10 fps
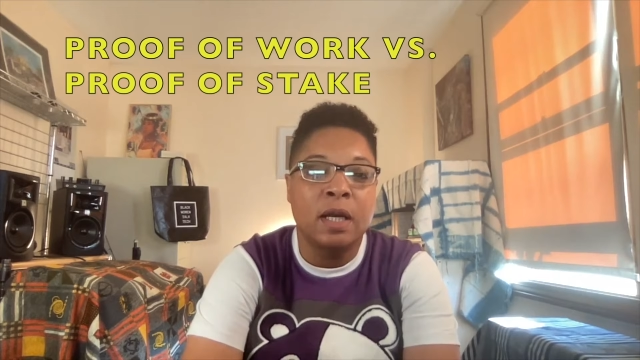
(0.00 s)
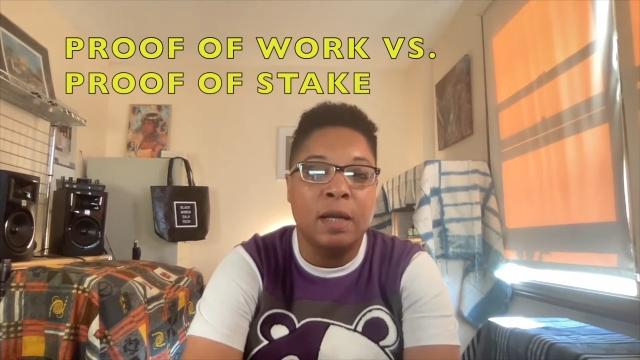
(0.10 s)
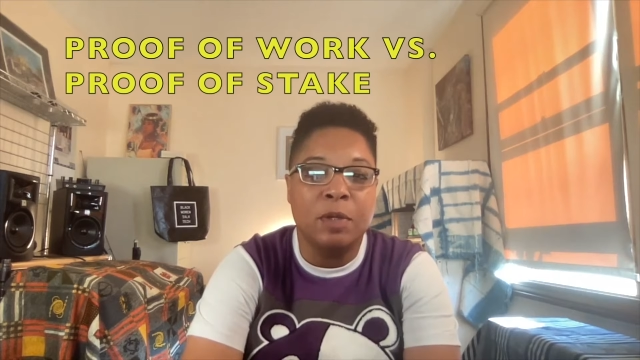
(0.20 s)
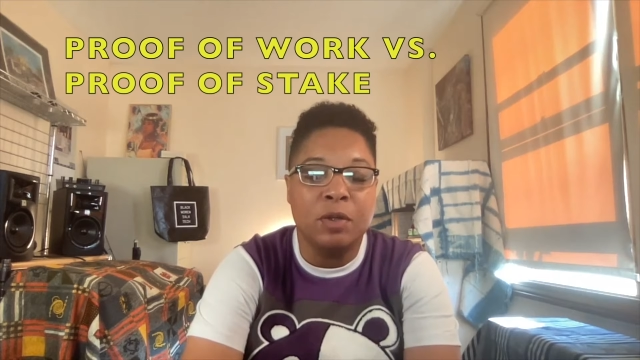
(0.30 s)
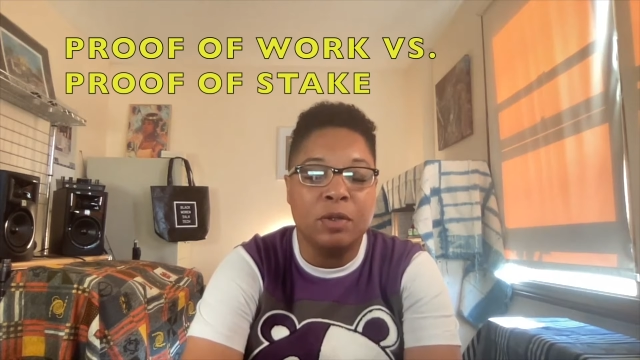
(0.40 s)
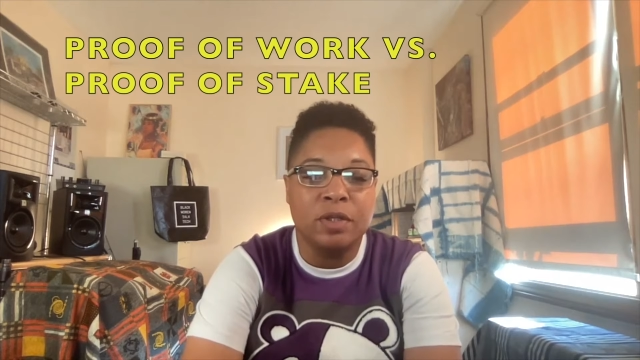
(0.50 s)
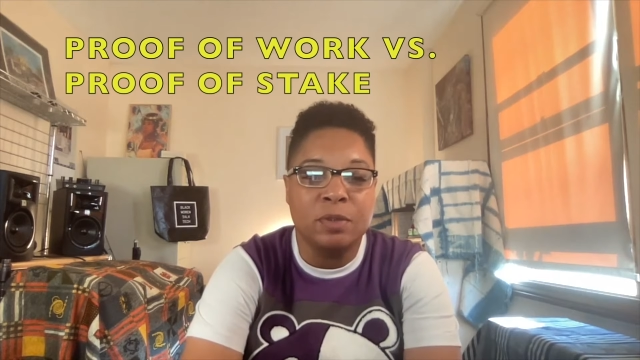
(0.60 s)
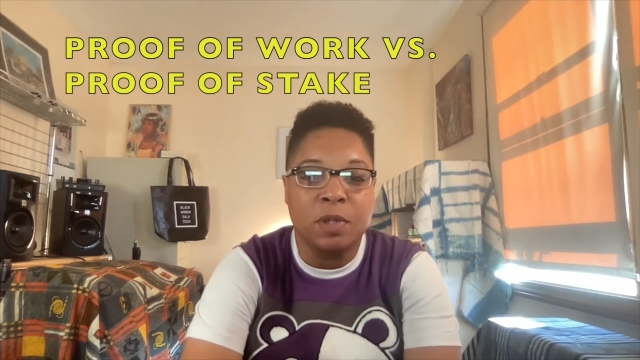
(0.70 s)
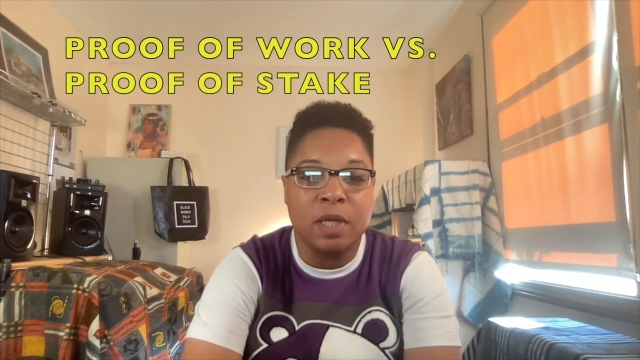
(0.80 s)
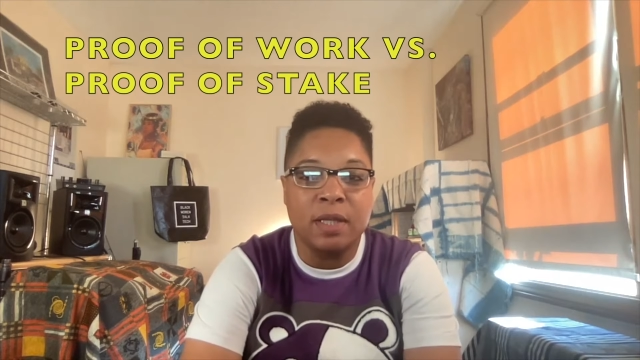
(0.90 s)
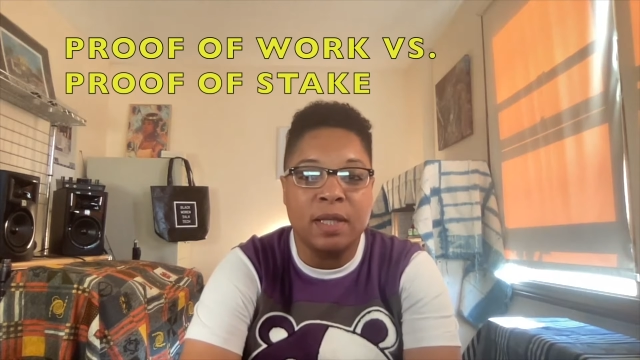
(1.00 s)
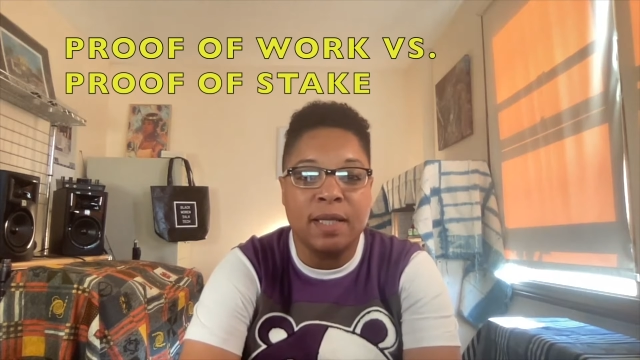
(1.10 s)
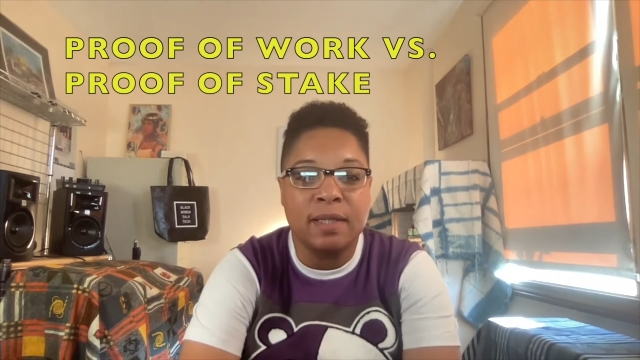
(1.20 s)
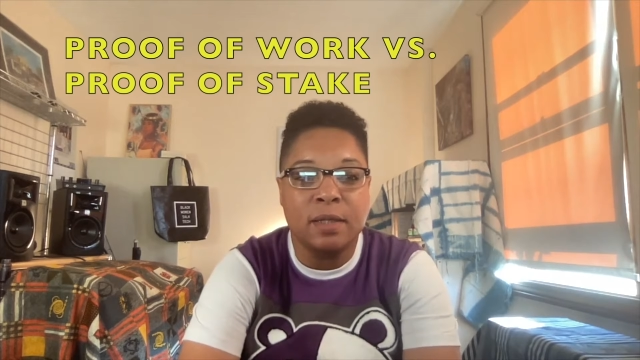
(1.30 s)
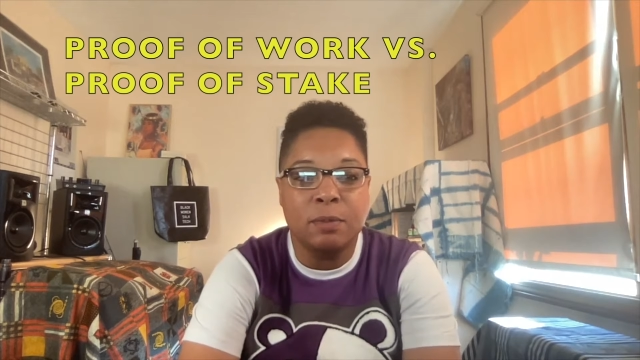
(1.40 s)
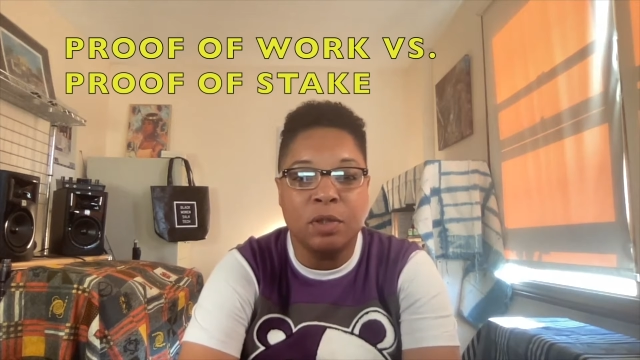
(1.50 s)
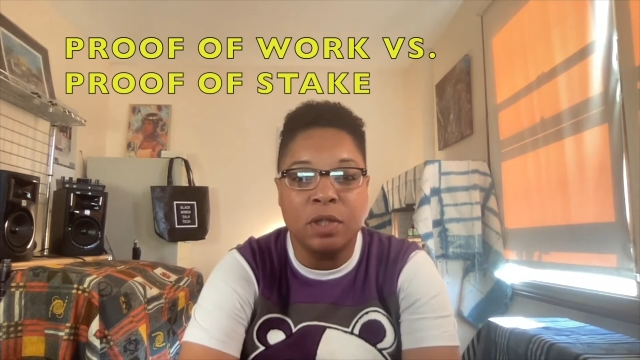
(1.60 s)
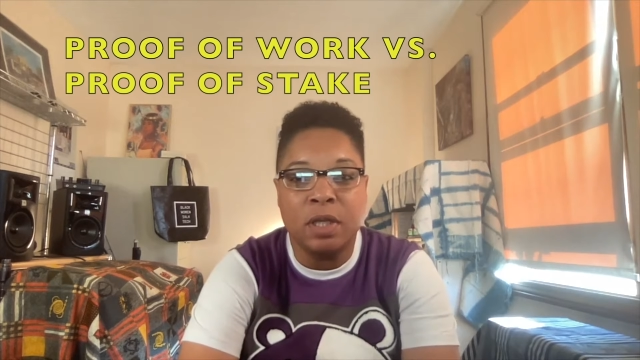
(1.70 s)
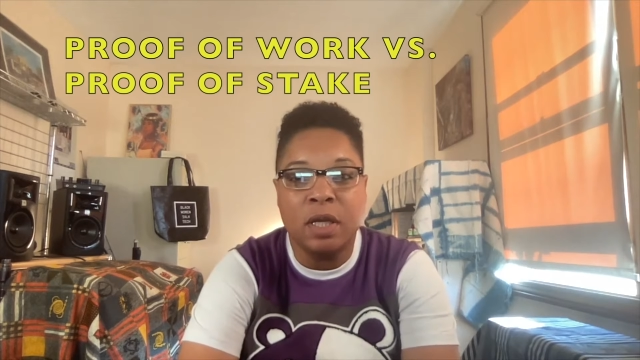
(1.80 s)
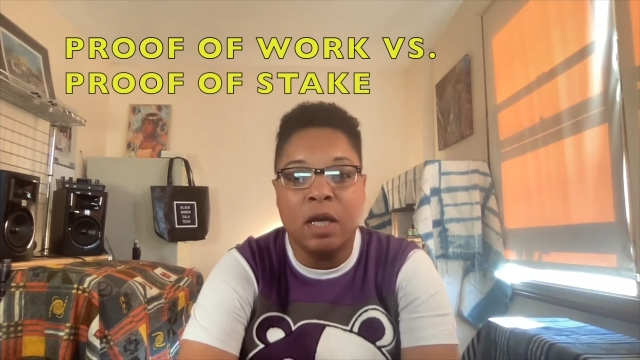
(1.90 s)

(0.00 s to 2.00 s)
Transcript: I'm here to explain that simply